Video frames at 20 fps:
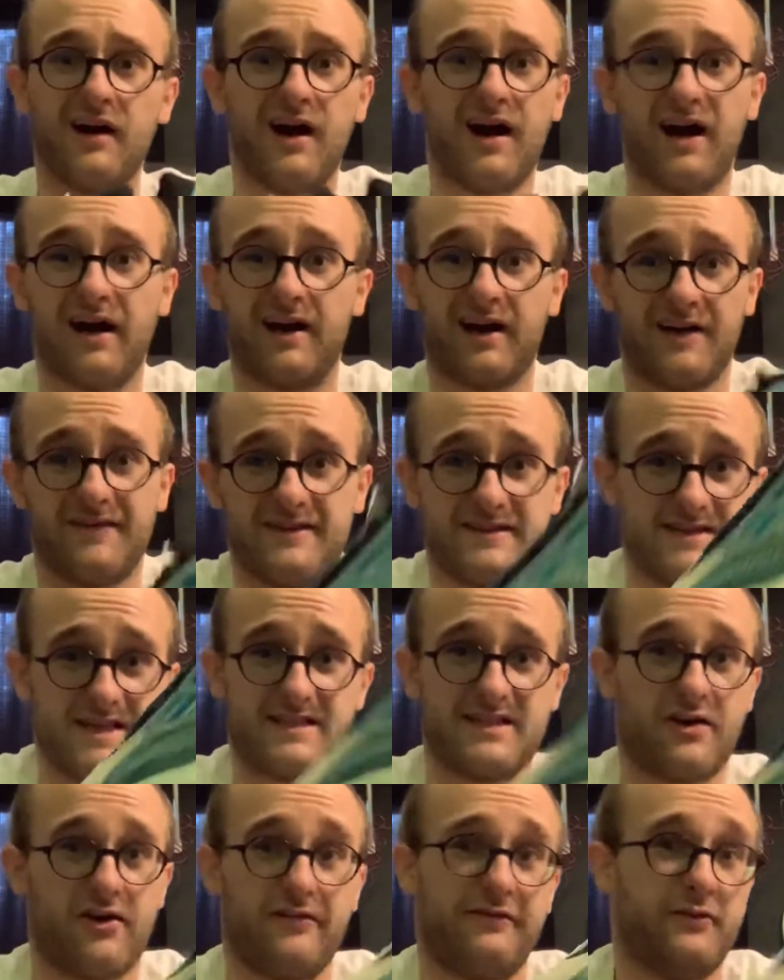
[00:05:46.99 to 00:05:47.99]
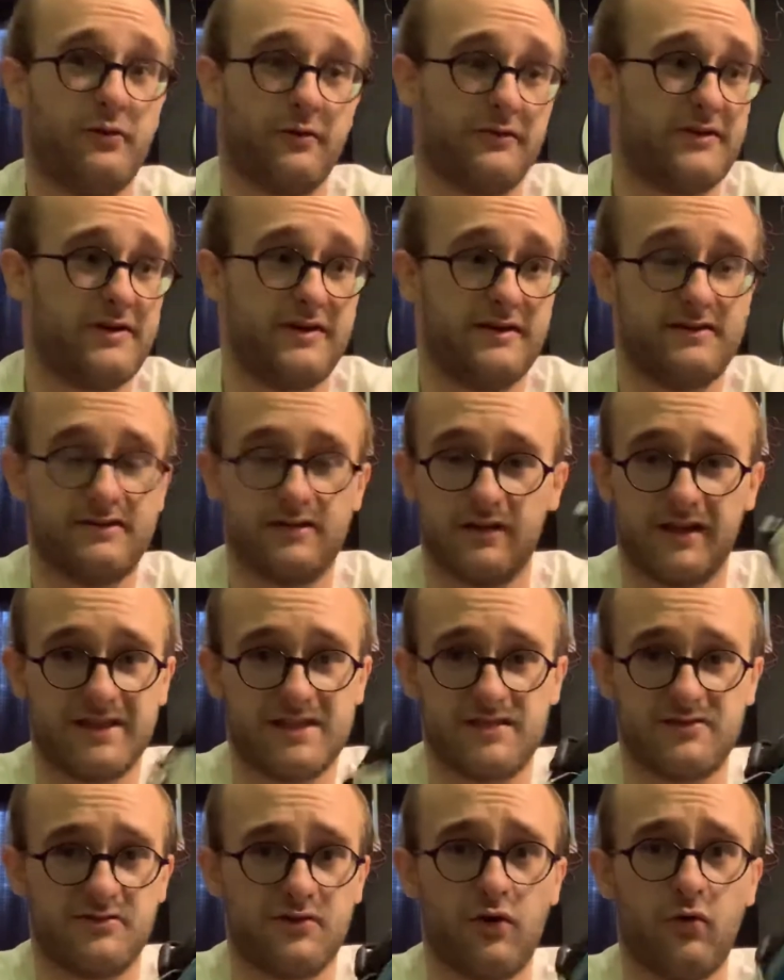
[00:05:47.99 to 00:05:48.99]
That's how I feel with these. The
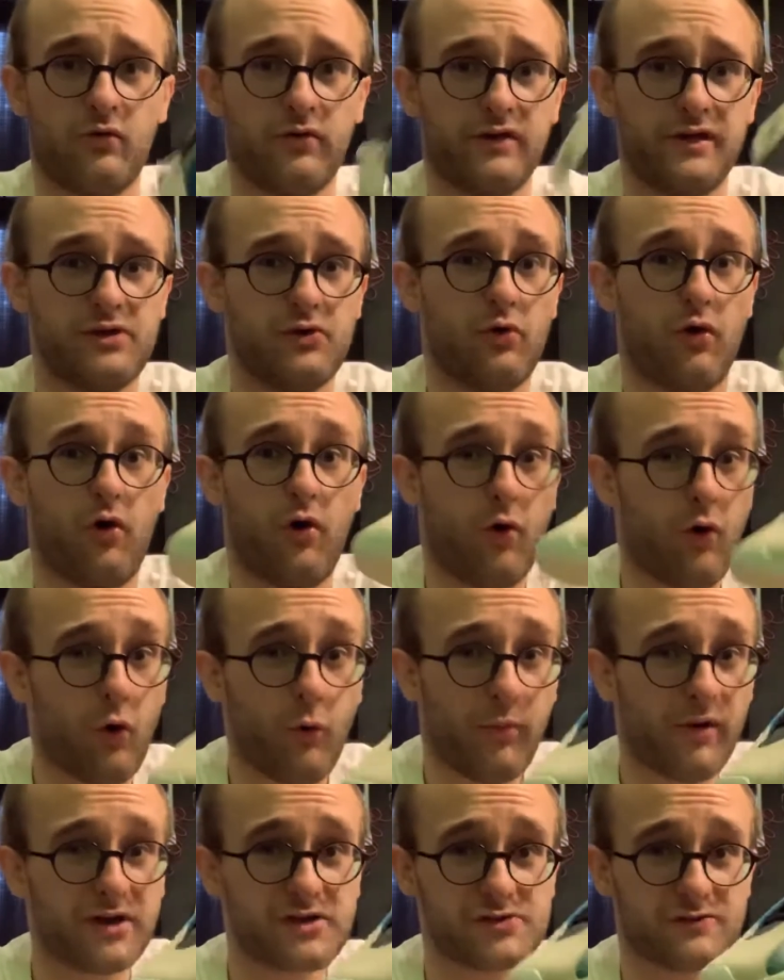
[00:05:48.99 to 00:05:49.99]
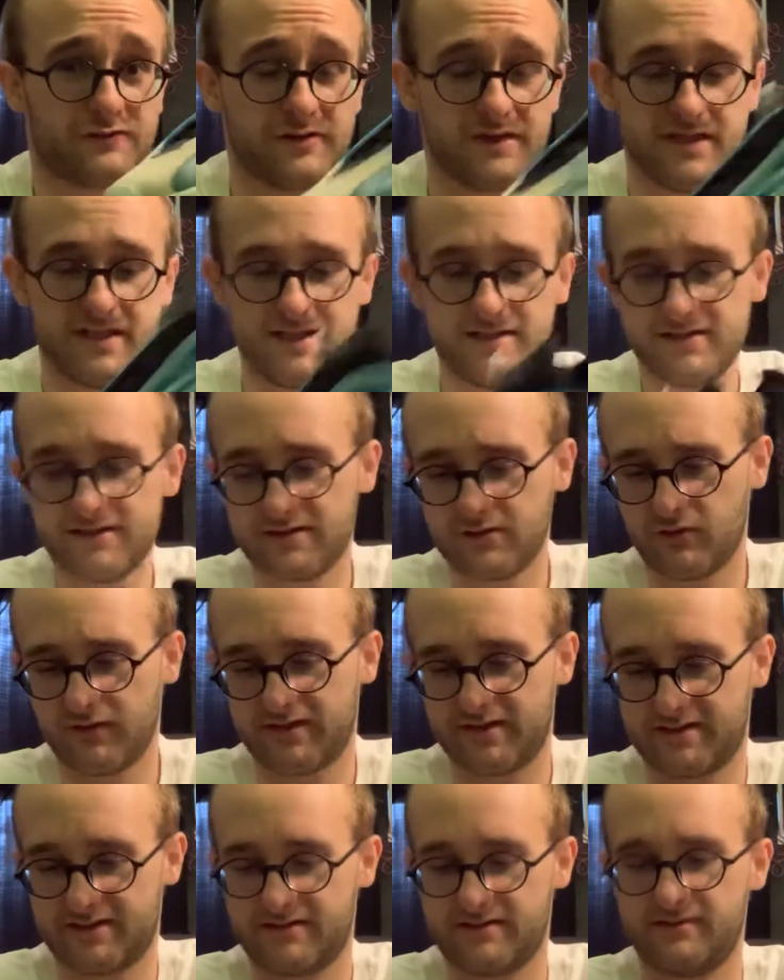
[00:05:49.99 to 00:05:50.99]
laces don't really do a whole bunch for these, so
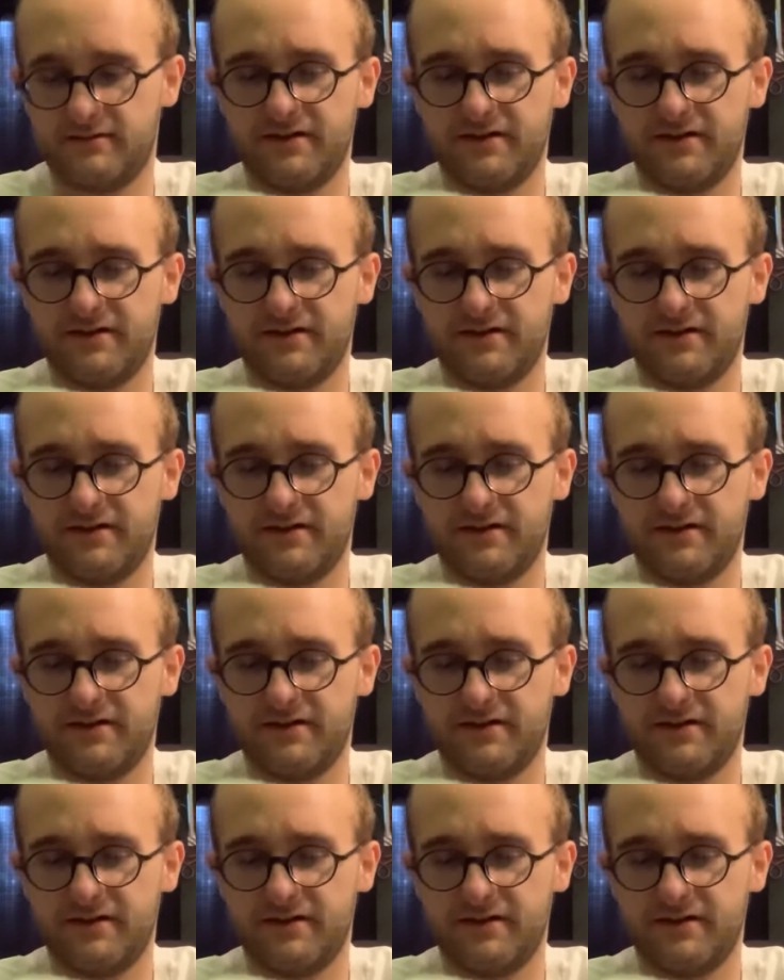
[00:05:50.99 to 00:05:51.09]
it's,